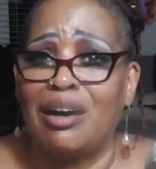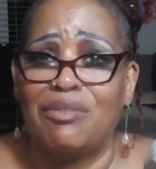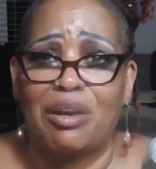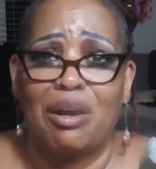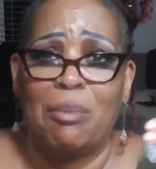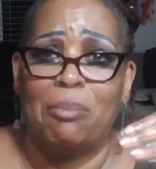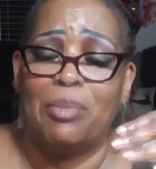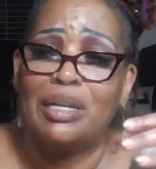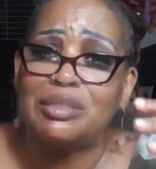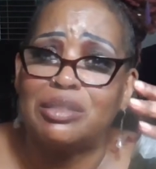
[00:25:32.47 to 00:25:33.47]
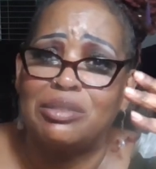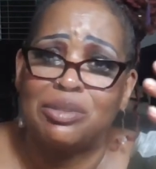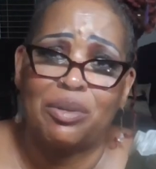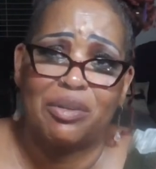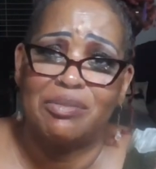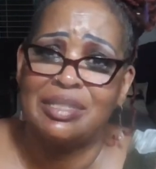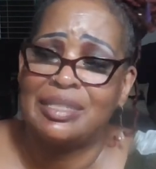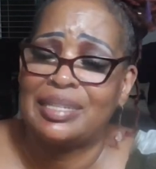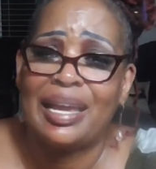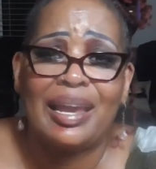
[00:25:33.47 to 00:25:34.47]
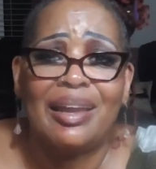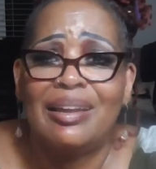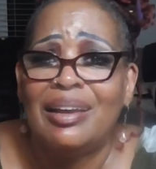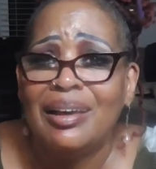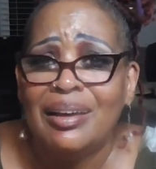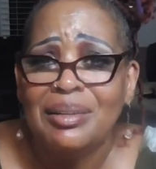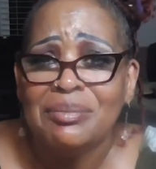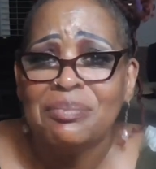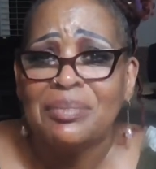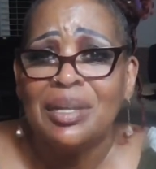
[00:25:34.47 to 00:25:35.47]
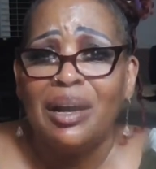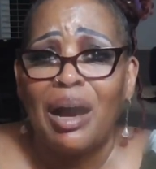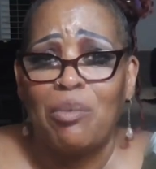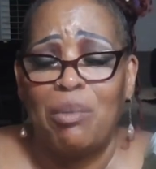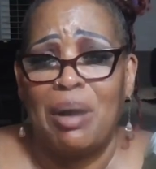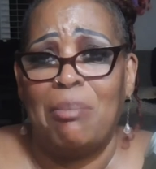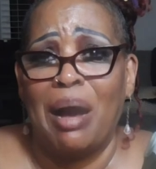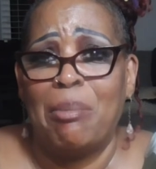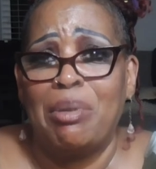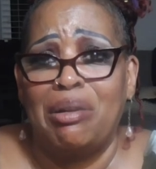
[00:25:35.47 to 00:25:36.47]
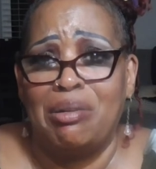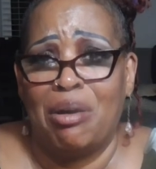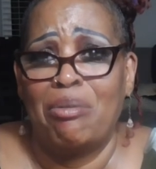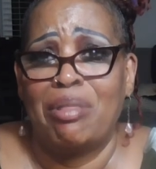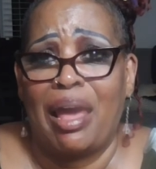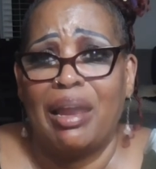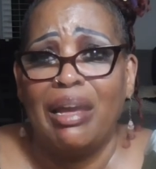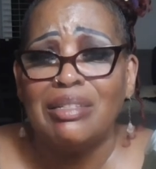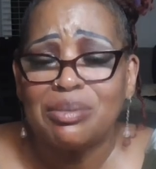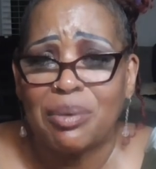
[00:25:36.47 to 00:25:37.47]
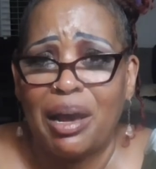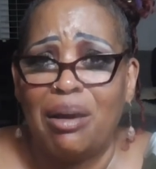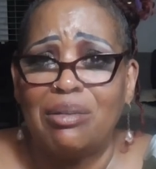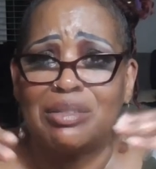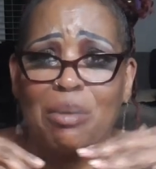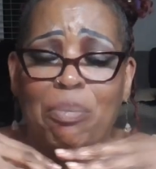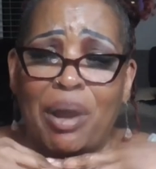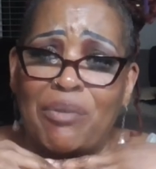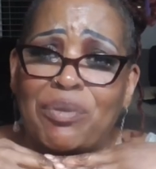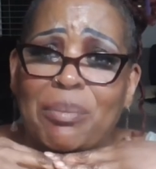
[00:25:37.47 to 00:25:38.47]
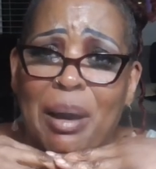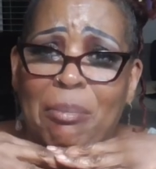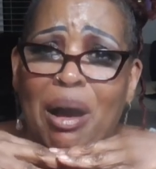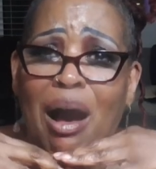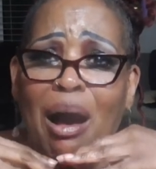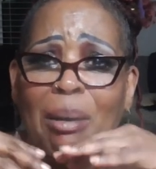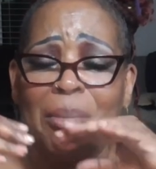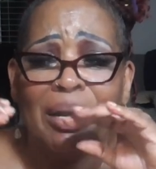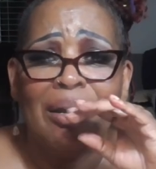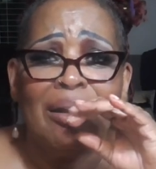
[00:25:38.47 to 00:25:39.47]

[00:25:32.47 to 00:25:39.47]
cover a multitude of sin. I want my mama to know that as well. So, pray for my mom.